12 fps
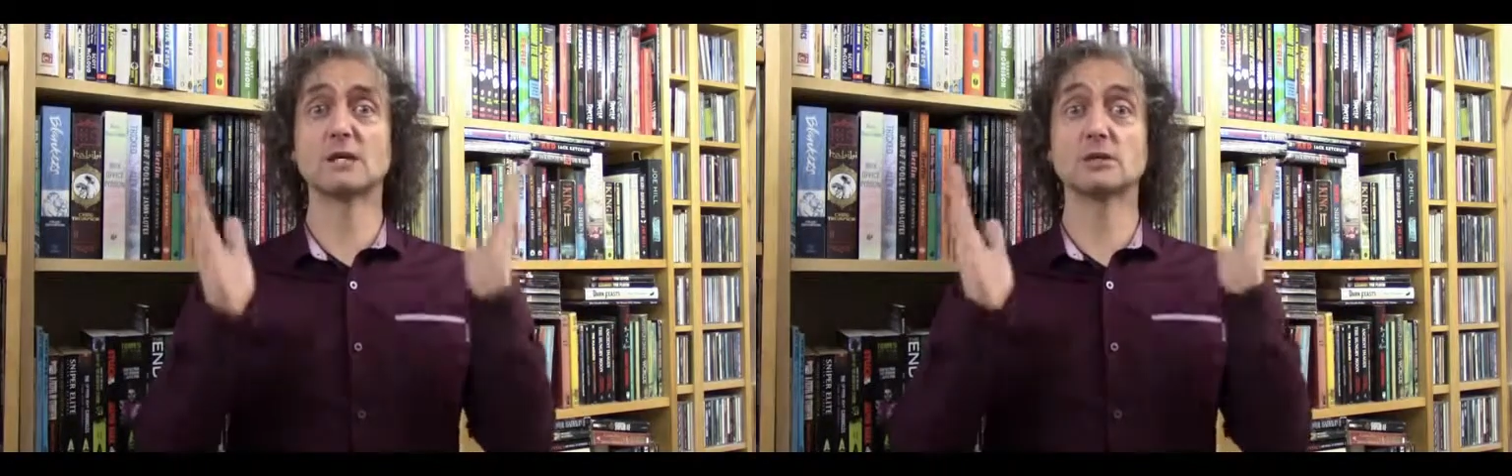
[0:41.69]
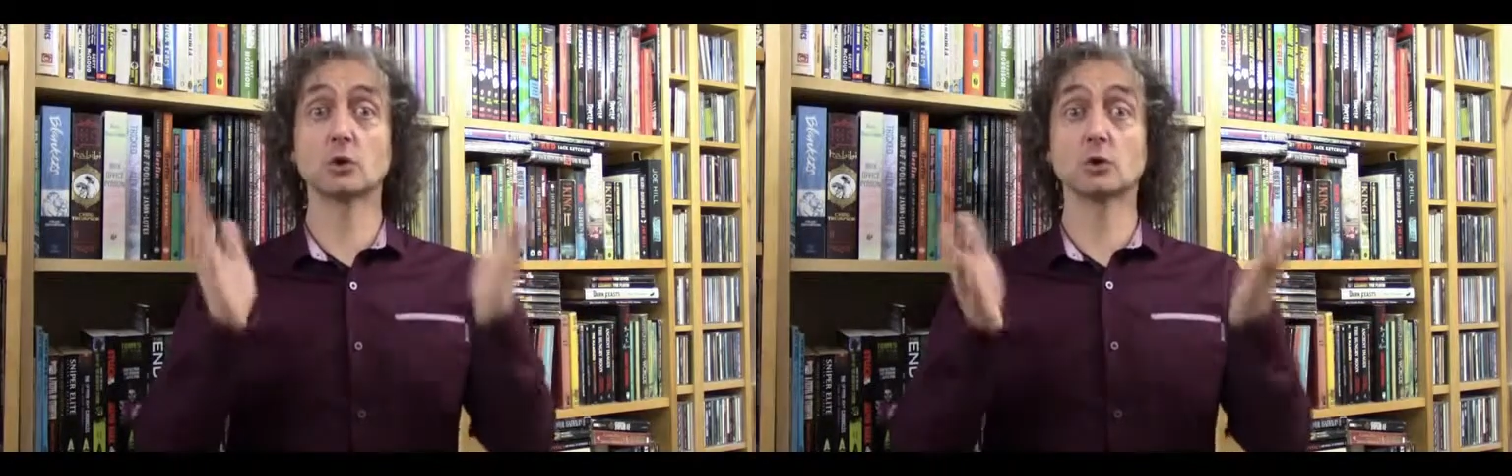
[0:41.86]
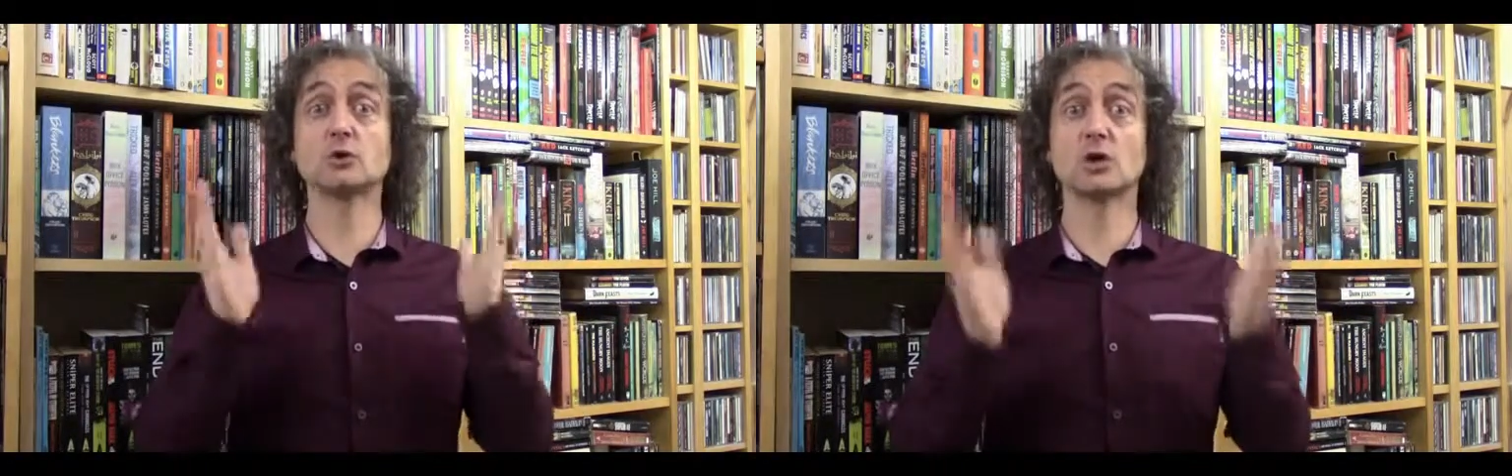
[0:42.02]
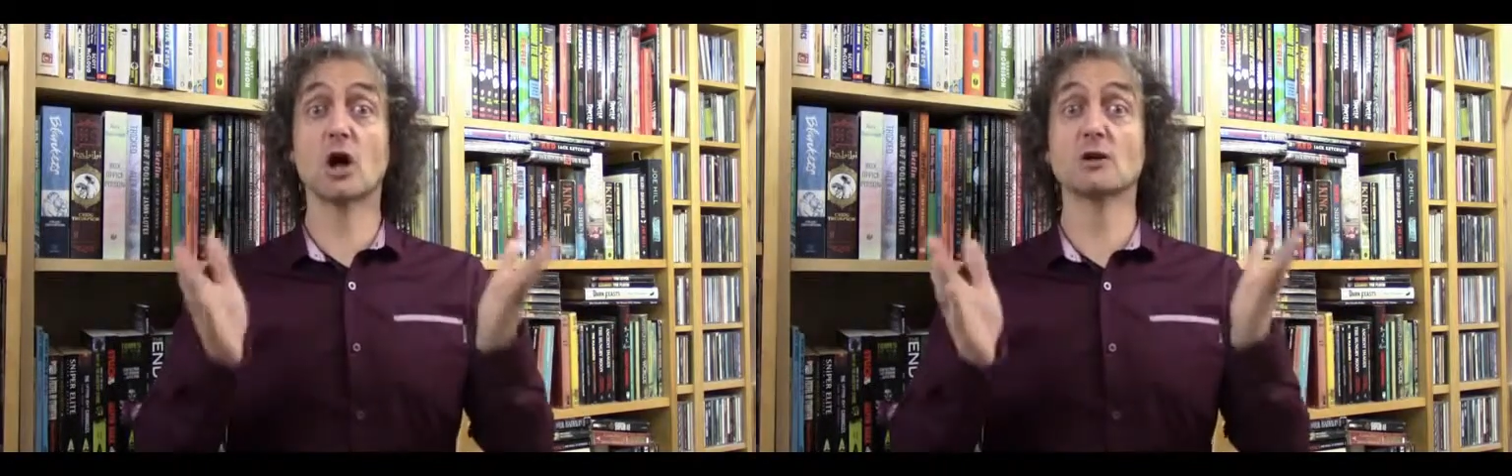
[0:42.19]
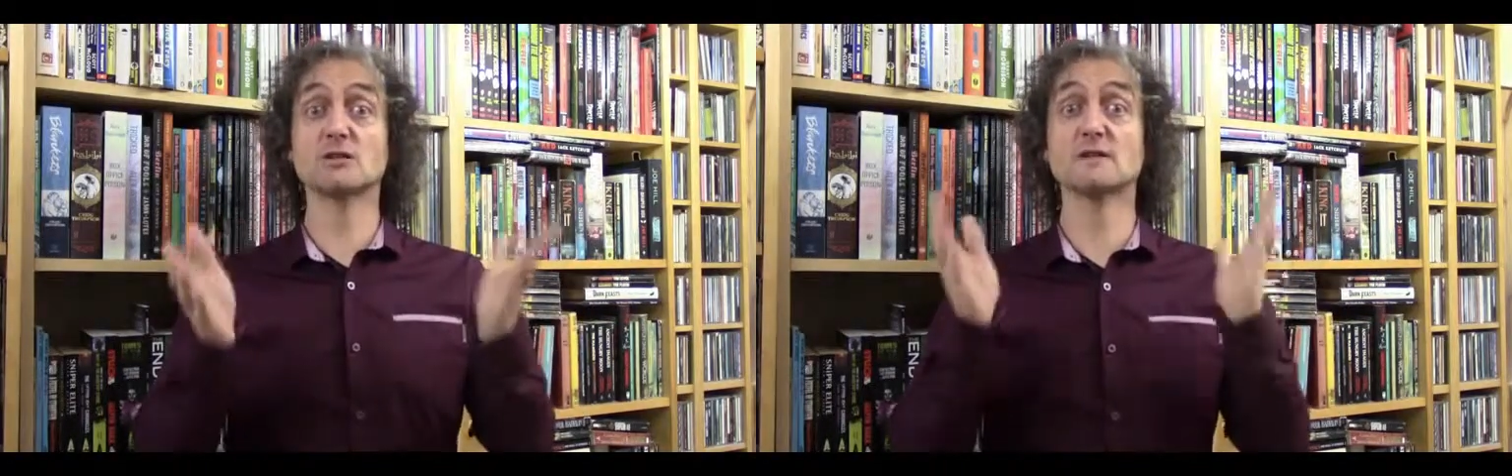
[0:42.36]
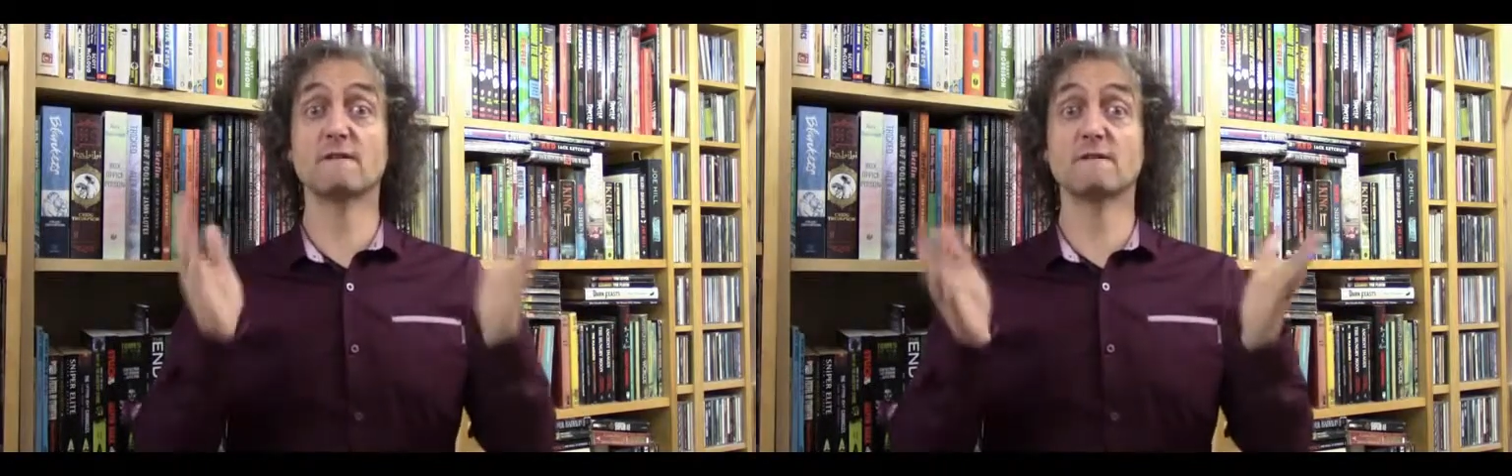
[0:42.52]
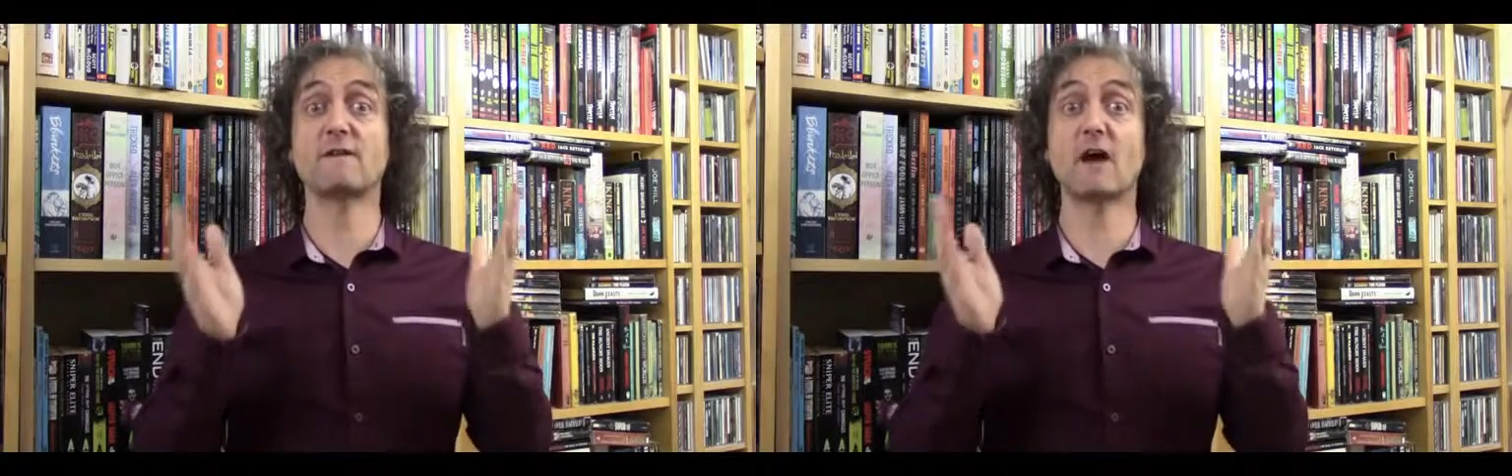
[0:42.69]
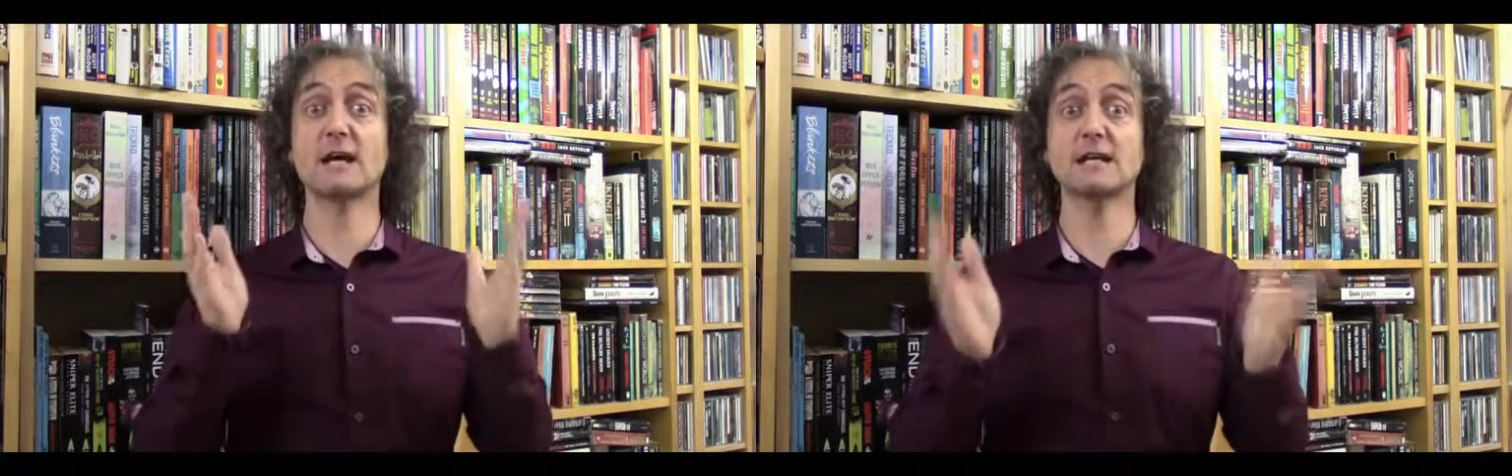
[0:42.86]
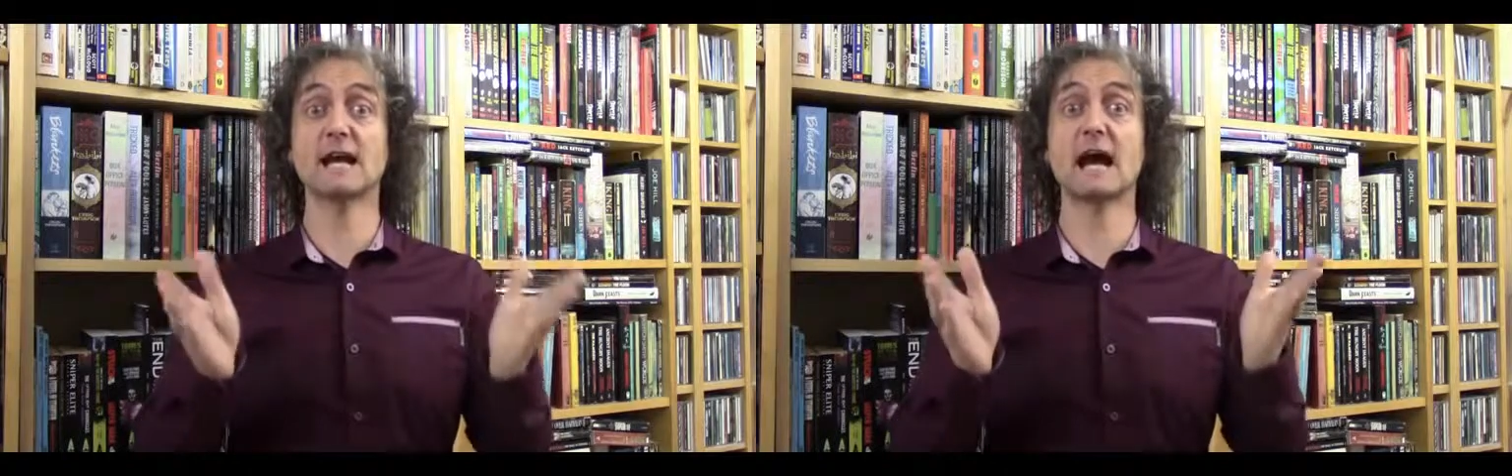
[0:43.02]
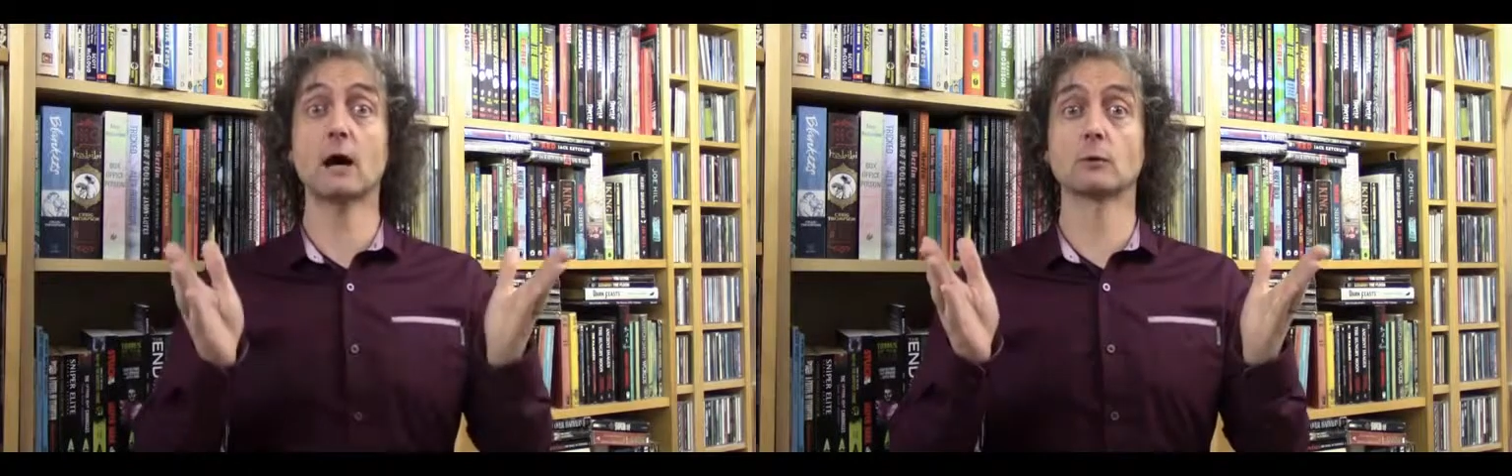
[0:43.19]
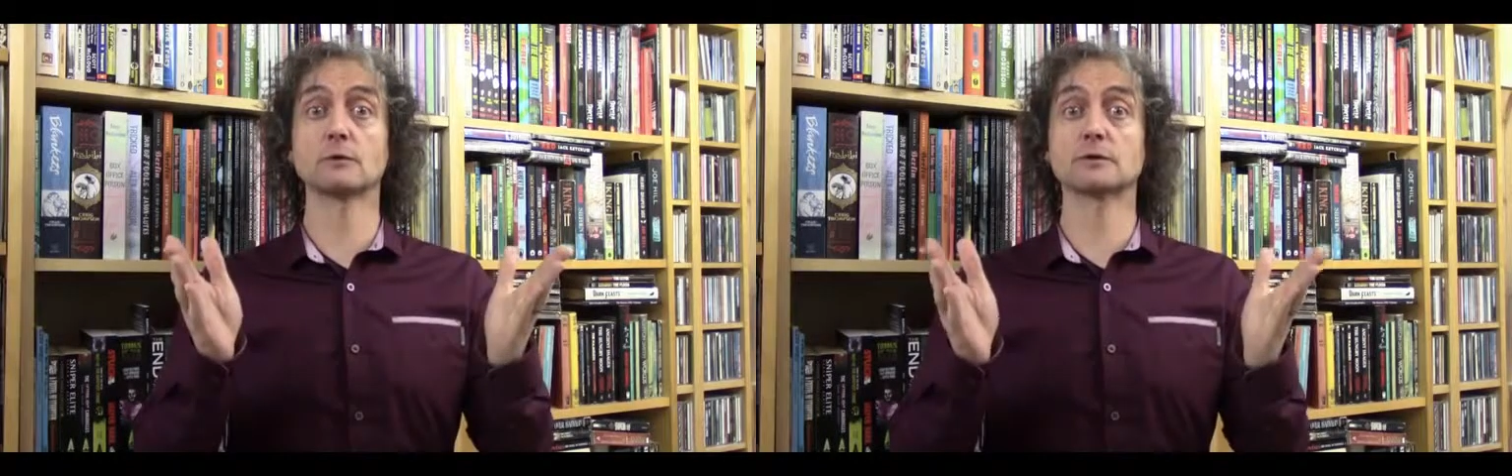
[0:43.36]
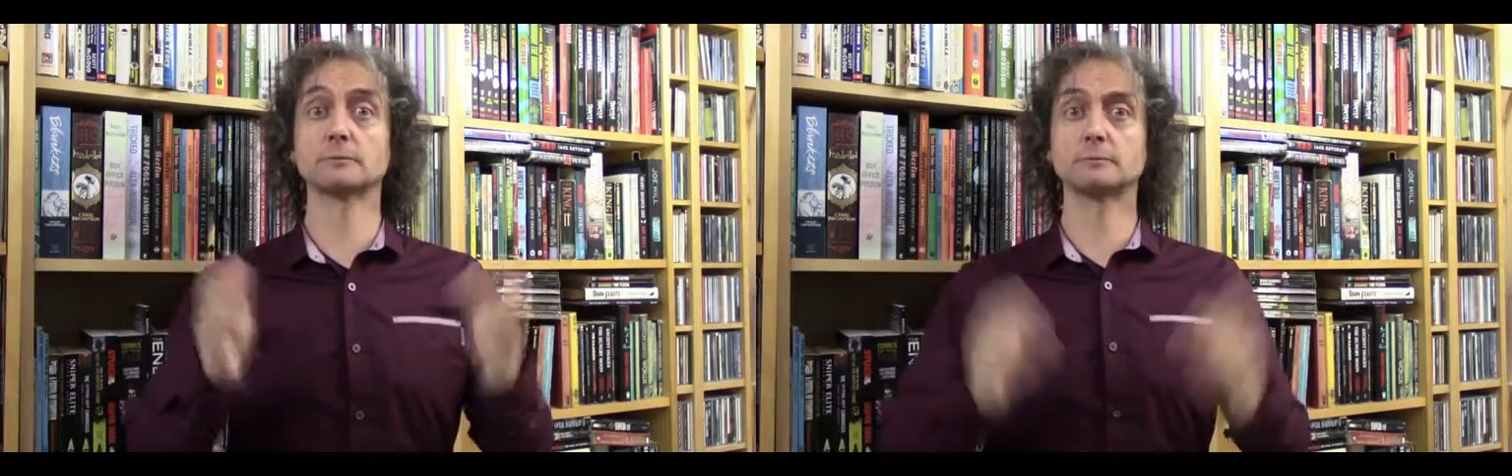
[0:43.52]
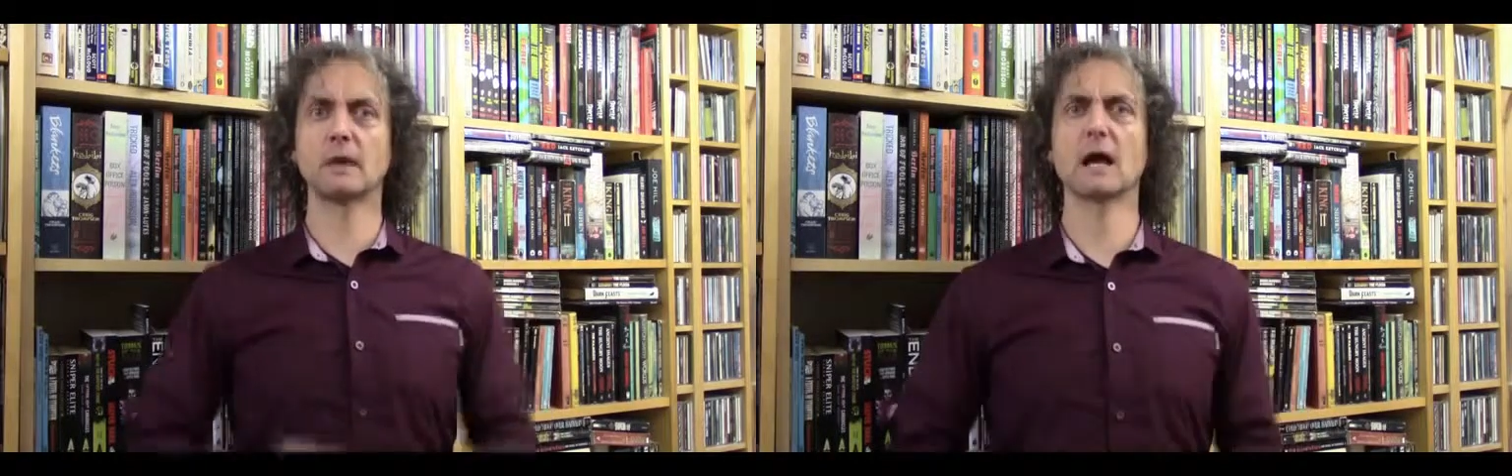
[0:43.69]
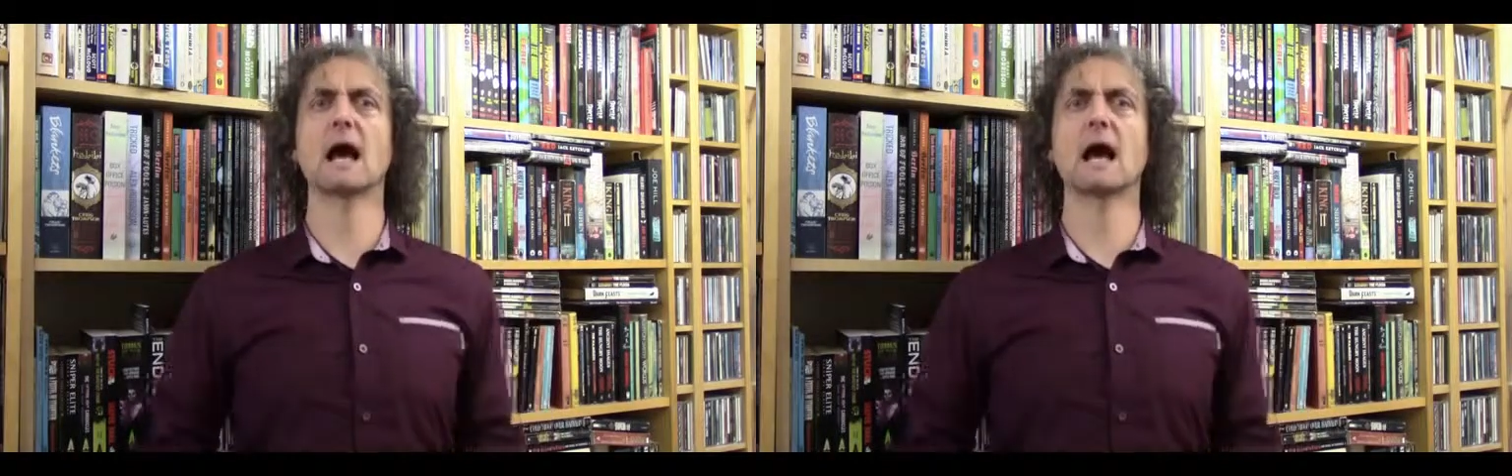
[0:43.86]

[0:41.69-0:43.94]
is your chance to find out.